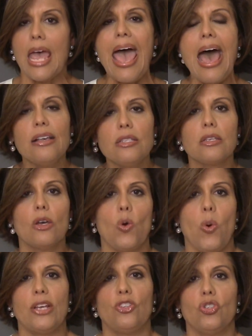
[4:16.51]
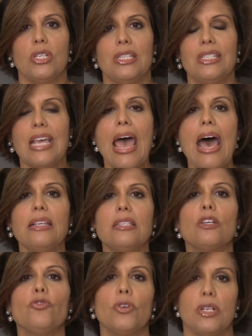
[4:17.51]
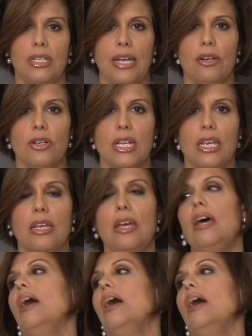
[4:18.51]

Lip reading: ask questions, ask for clarity.